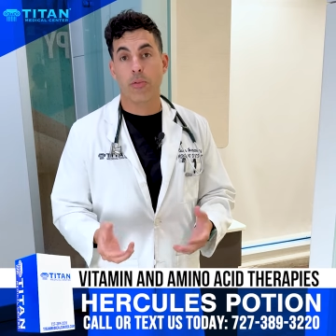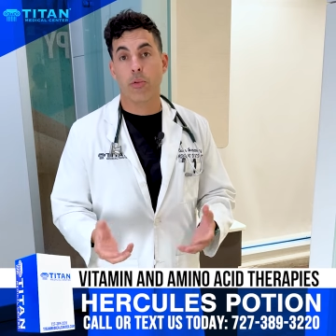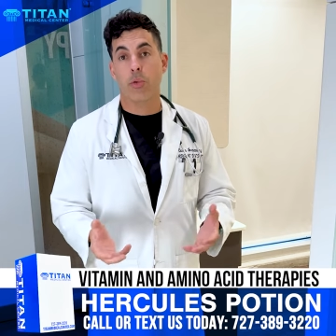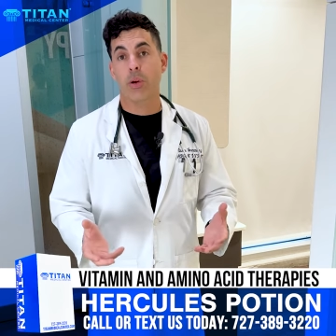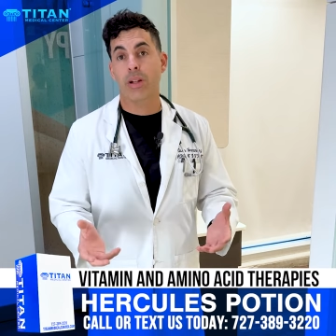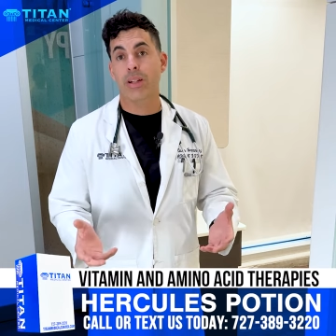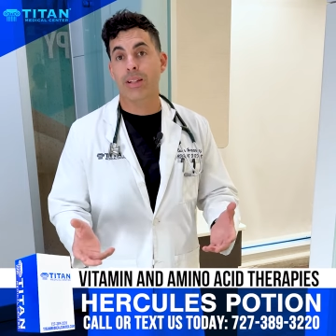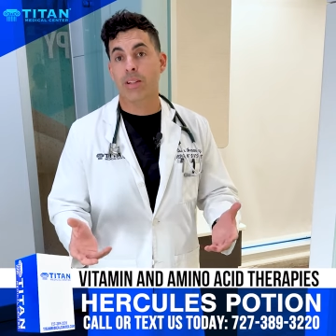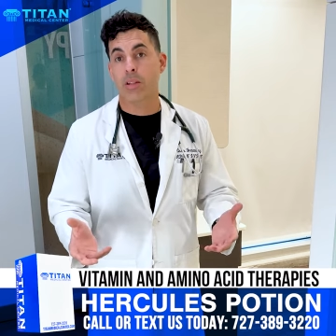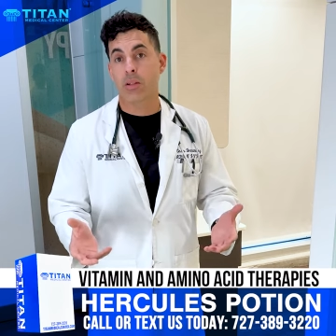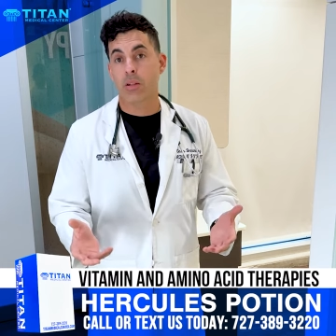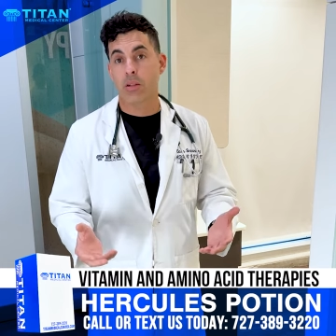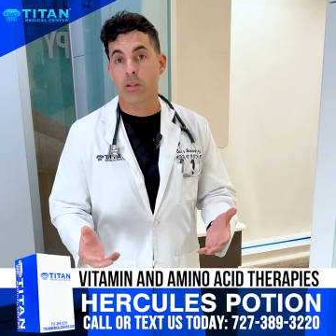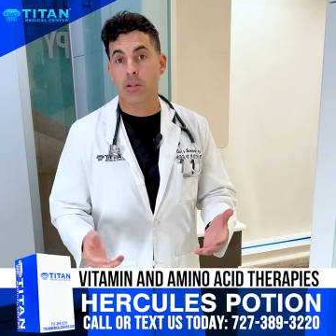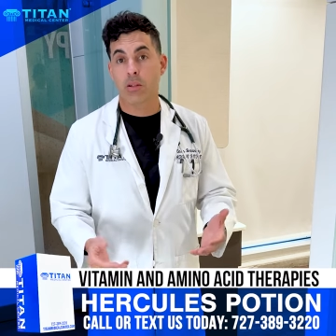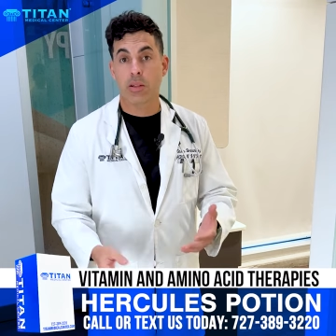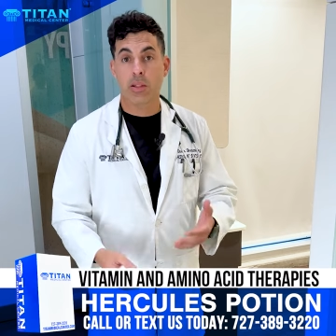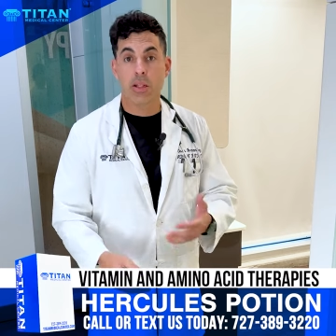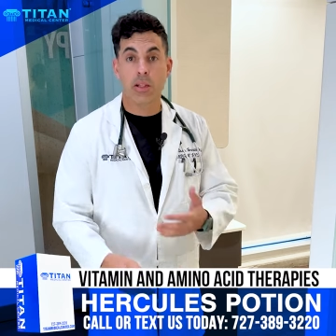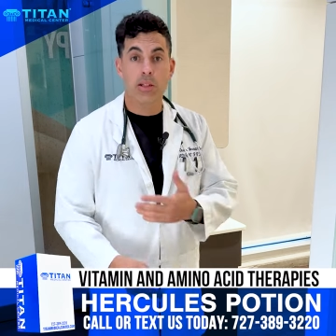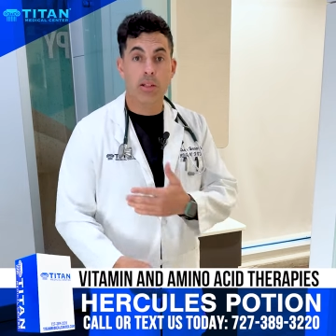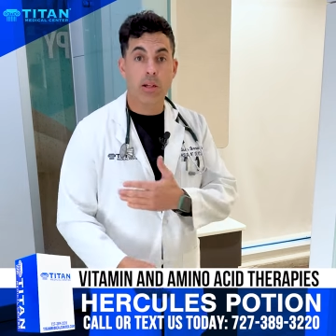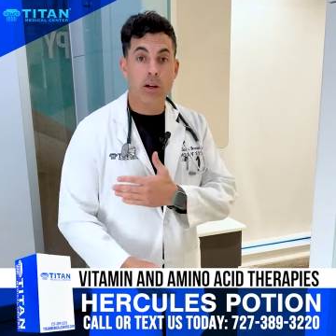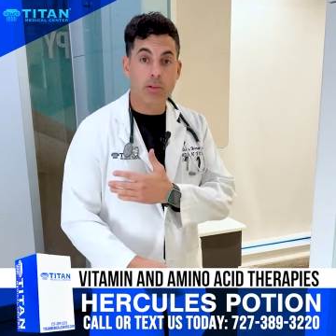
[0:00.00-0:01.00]
for instance,
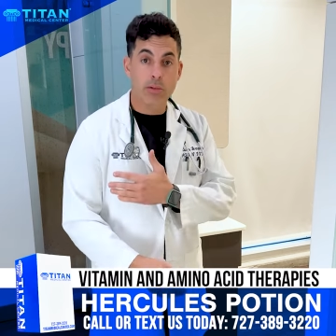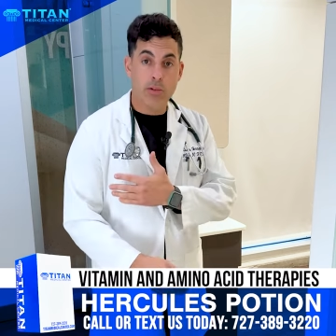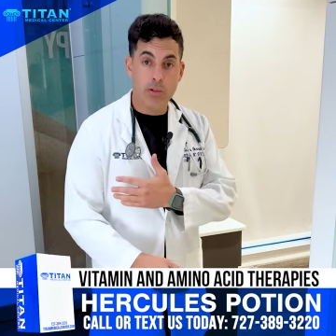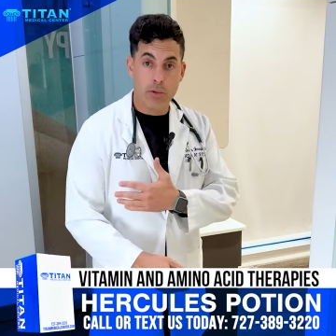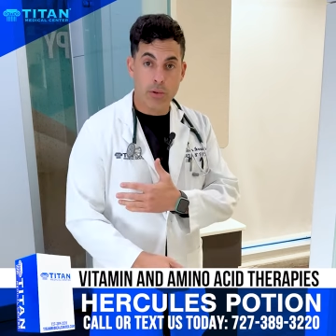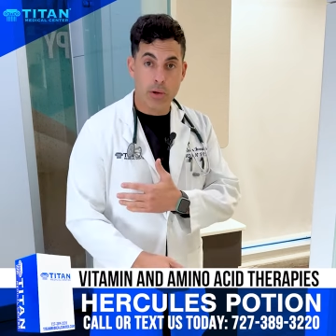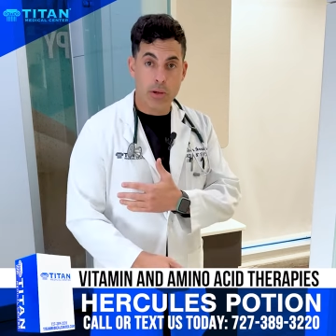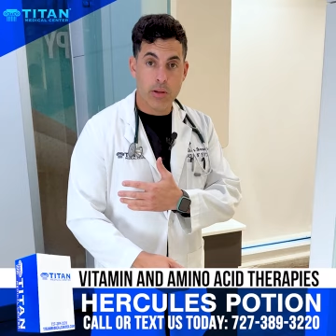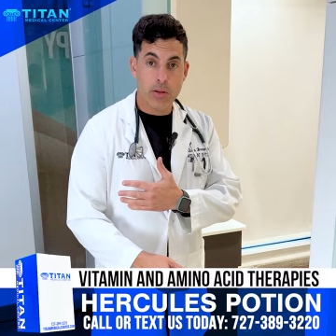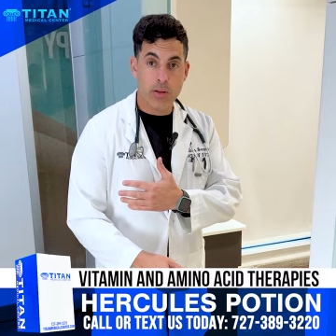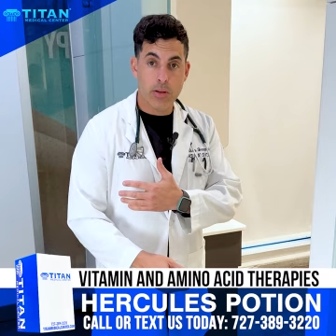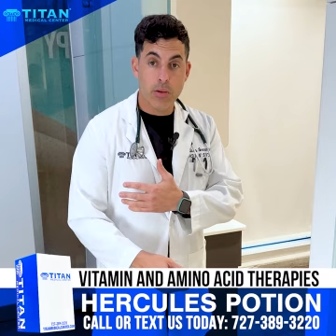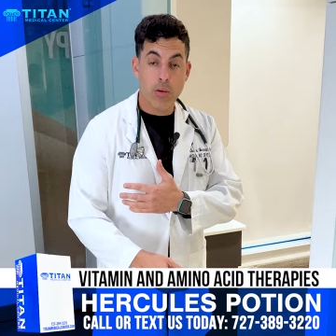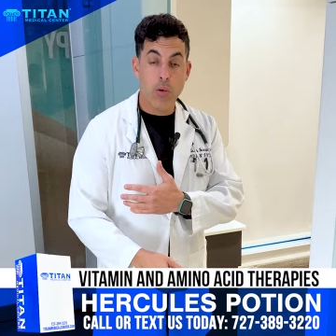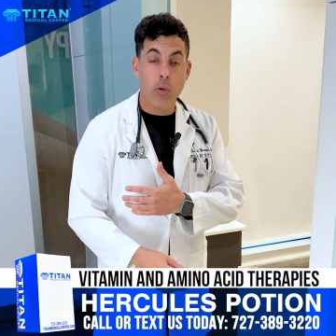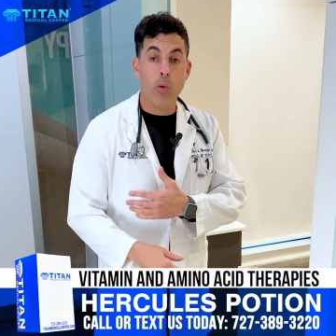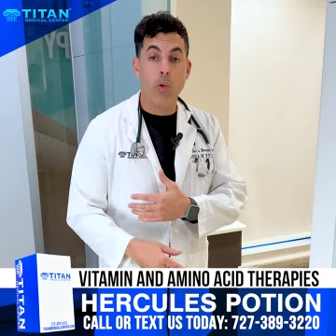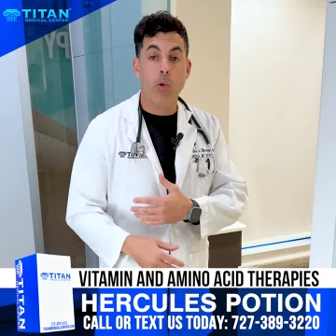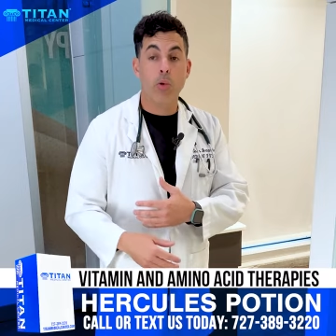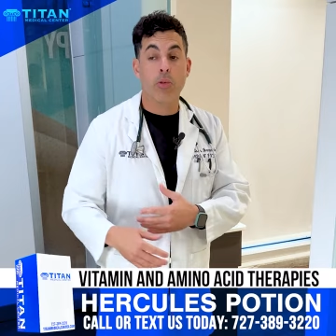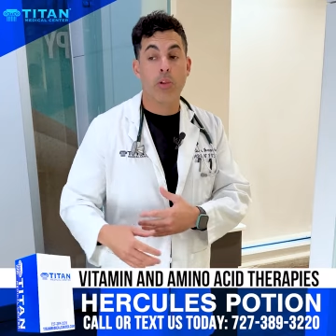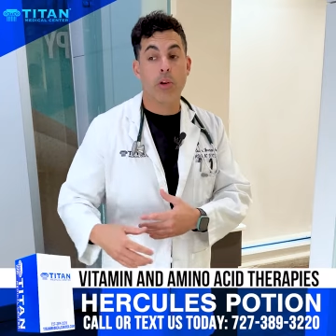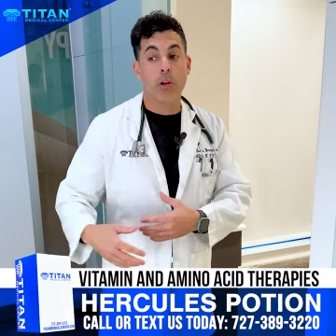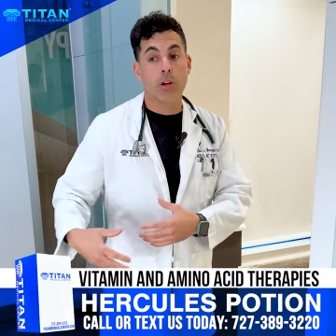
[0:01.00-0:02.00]
the deltoid
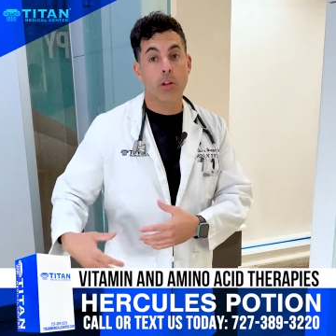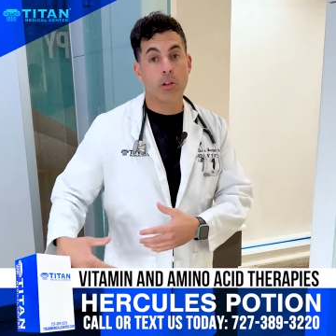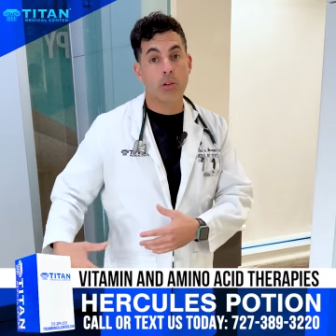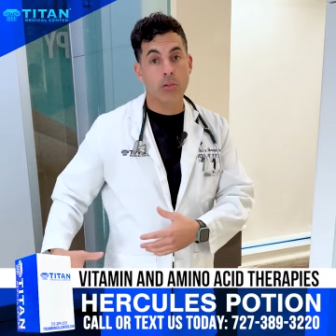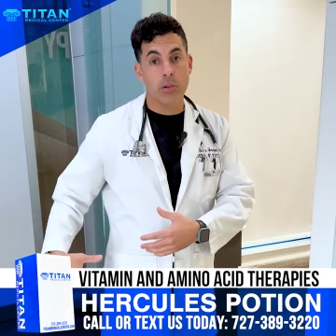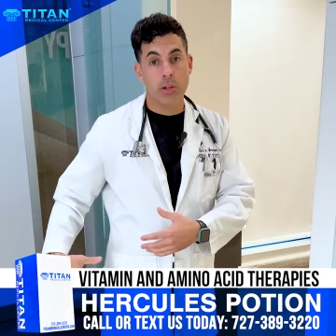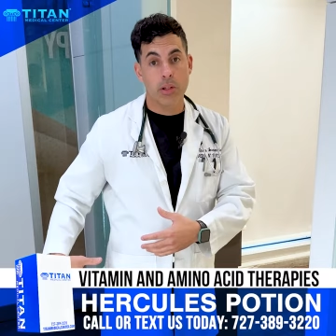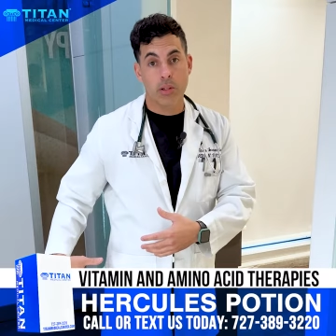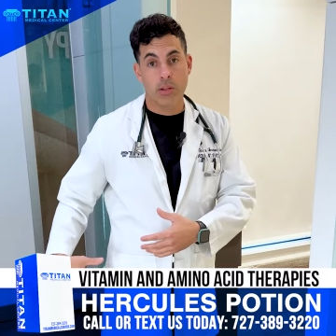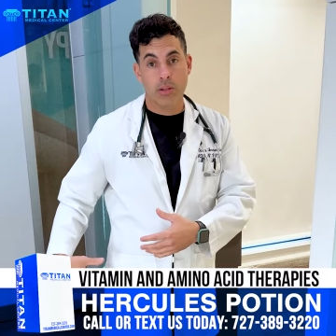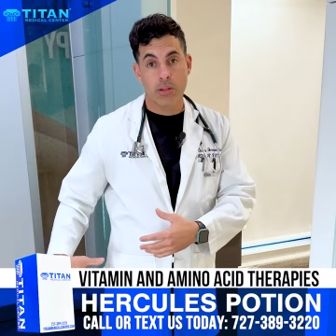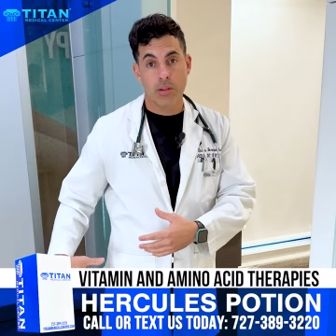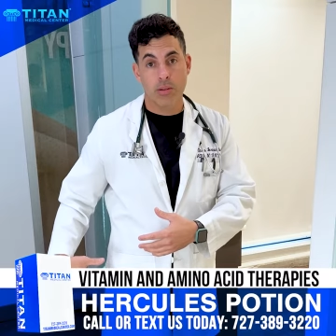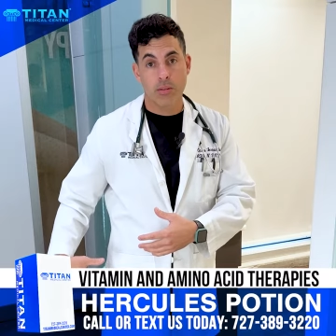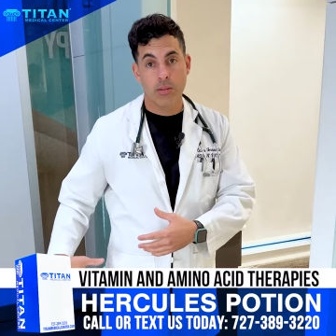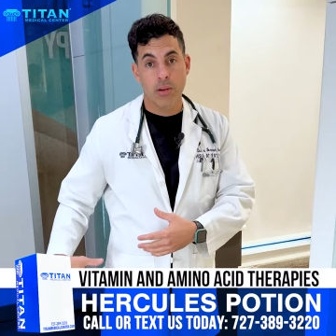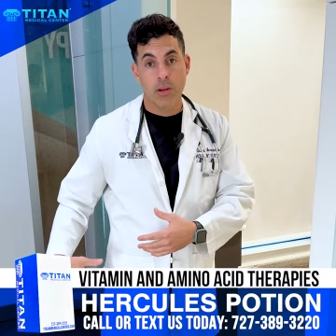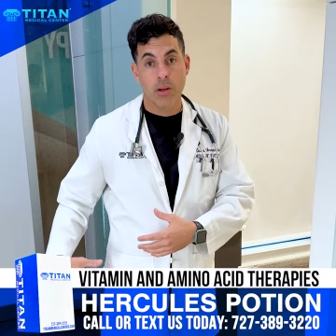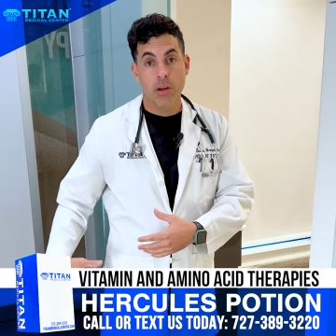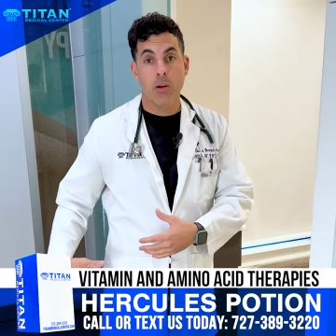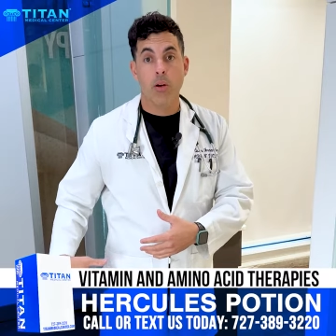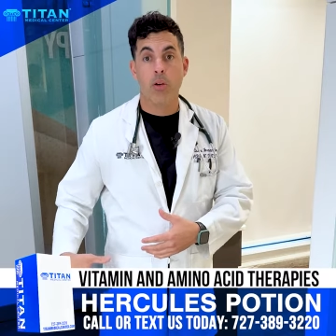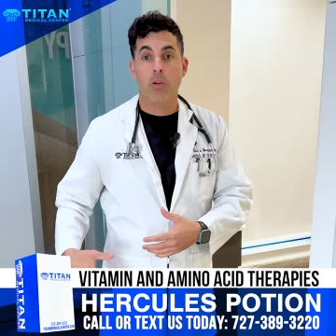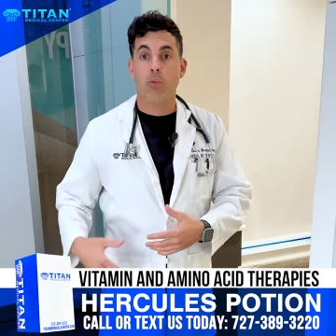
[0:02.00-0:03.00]
or the gluteus,
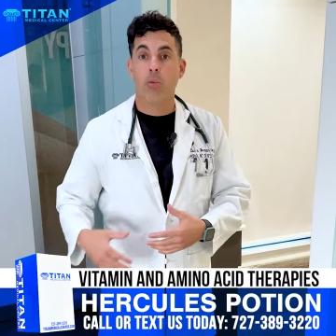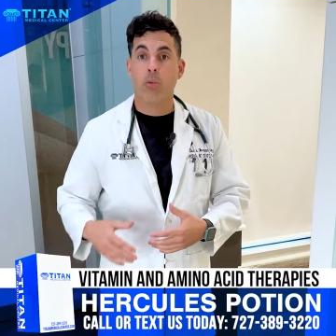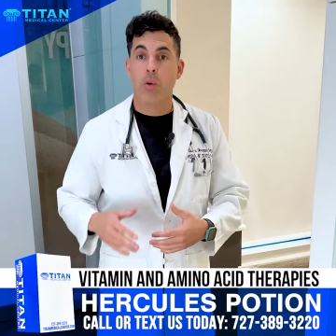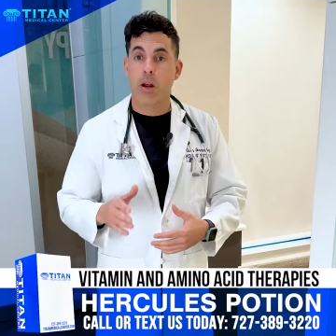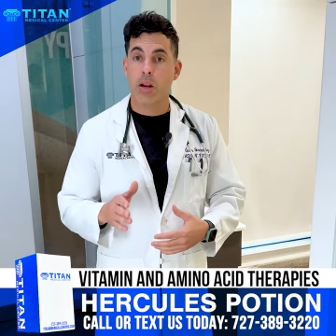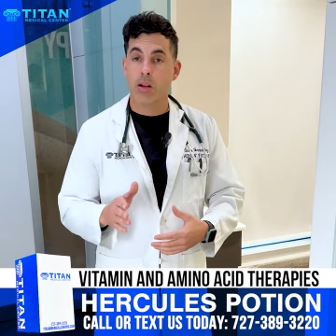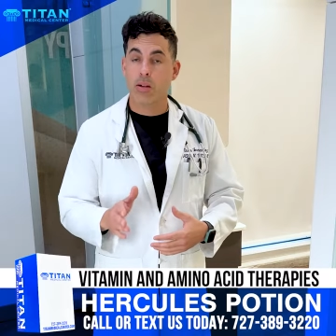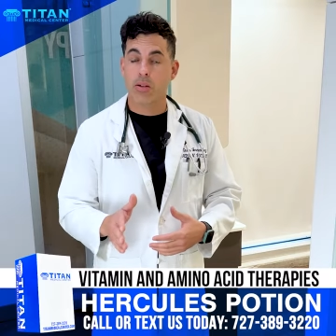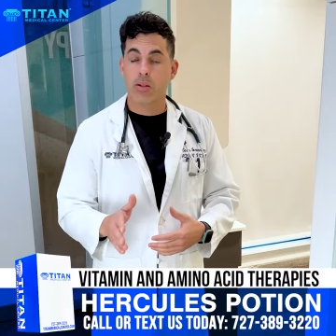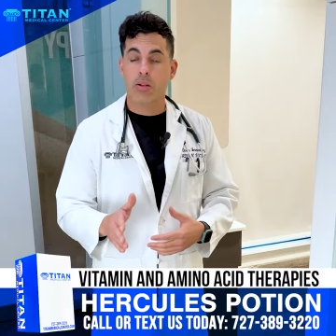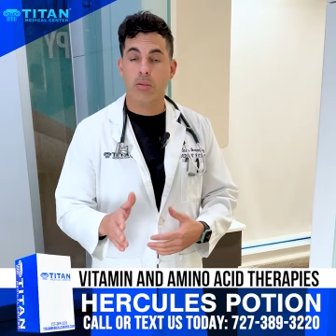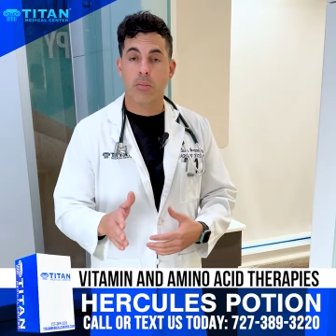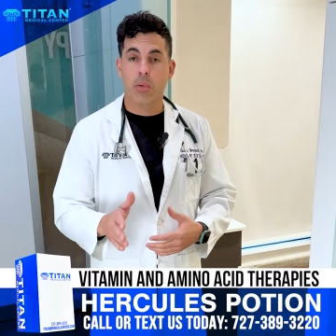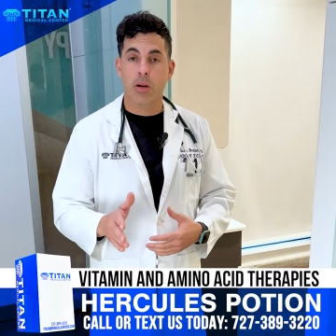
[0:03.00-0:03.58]
right into the